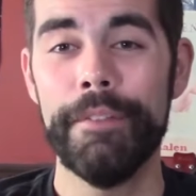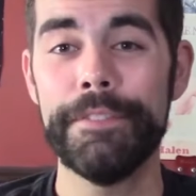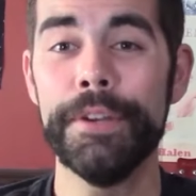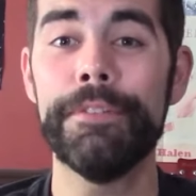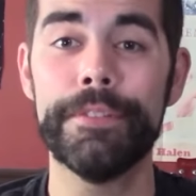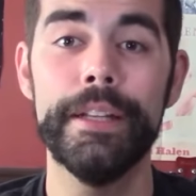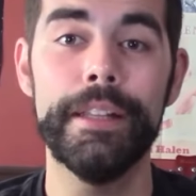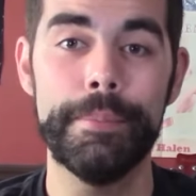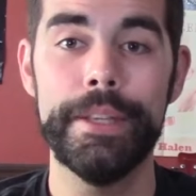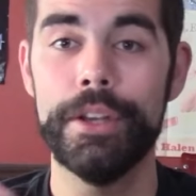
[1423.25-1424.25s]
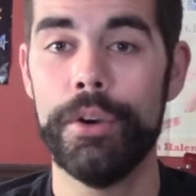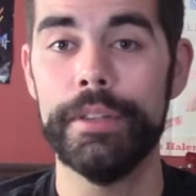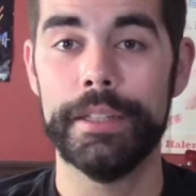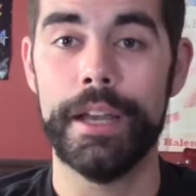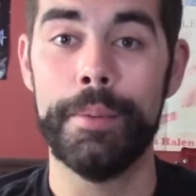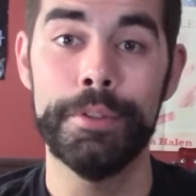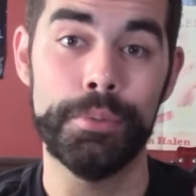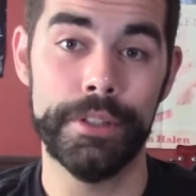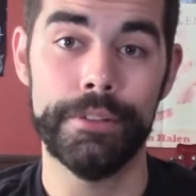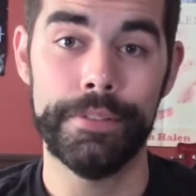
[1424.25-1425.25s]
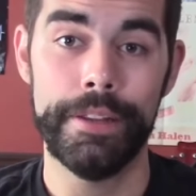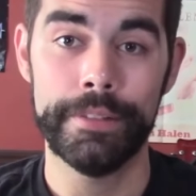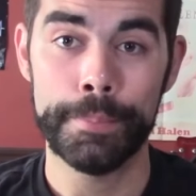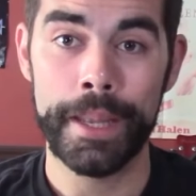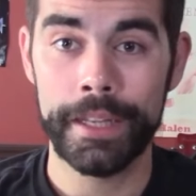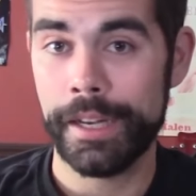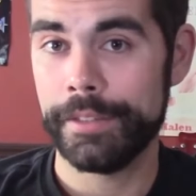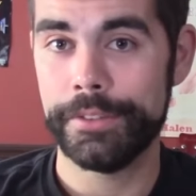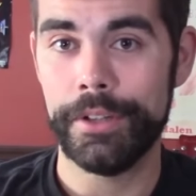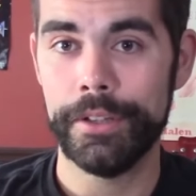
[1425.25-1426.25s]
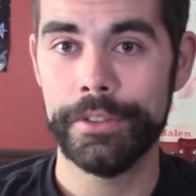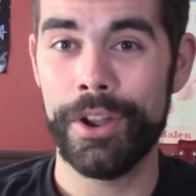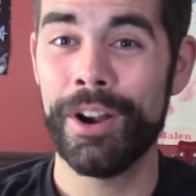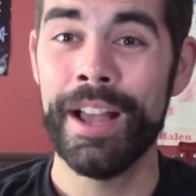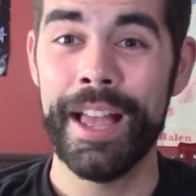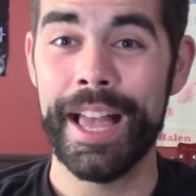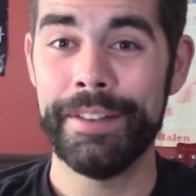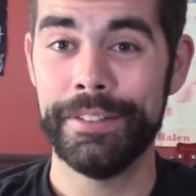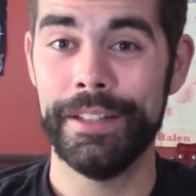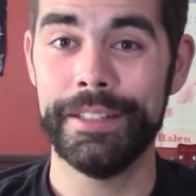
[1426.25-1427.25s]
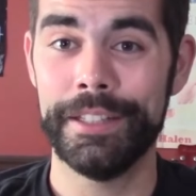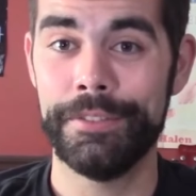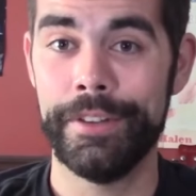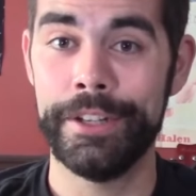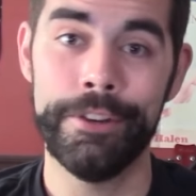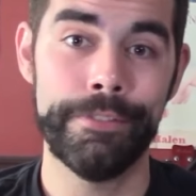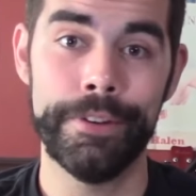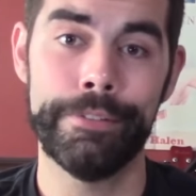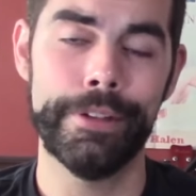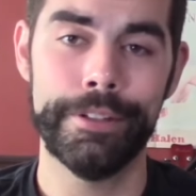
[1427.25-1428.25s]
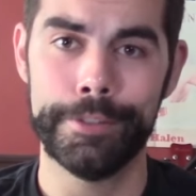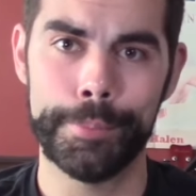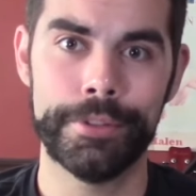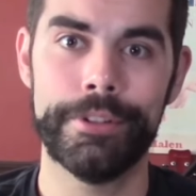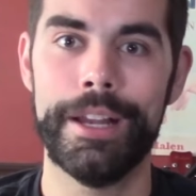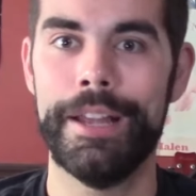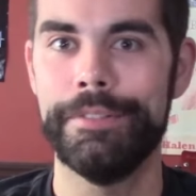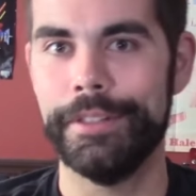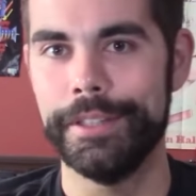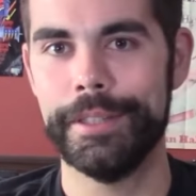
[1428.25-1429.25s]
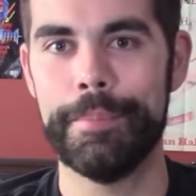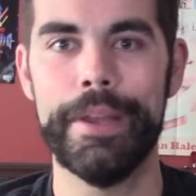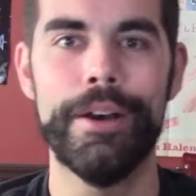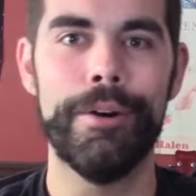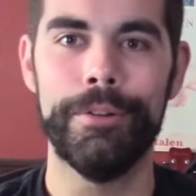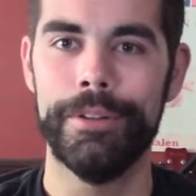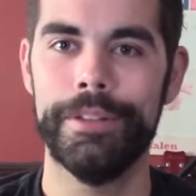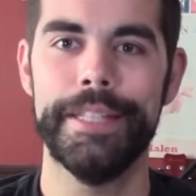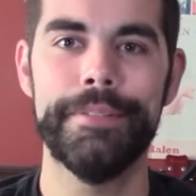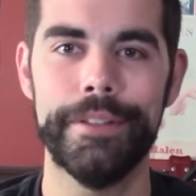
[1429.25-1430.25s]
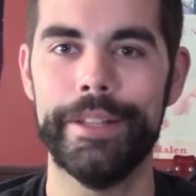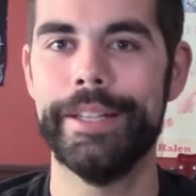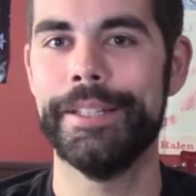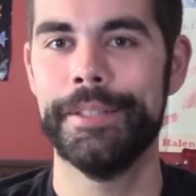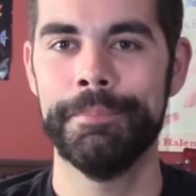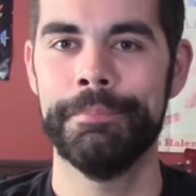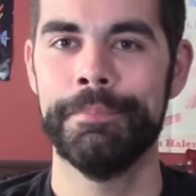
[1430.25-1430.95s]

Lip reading: Feel free to let me know in the comments what your favorite Megadeth songs are. And if you like this video, feel free to subscribe, click the bell, leave a like.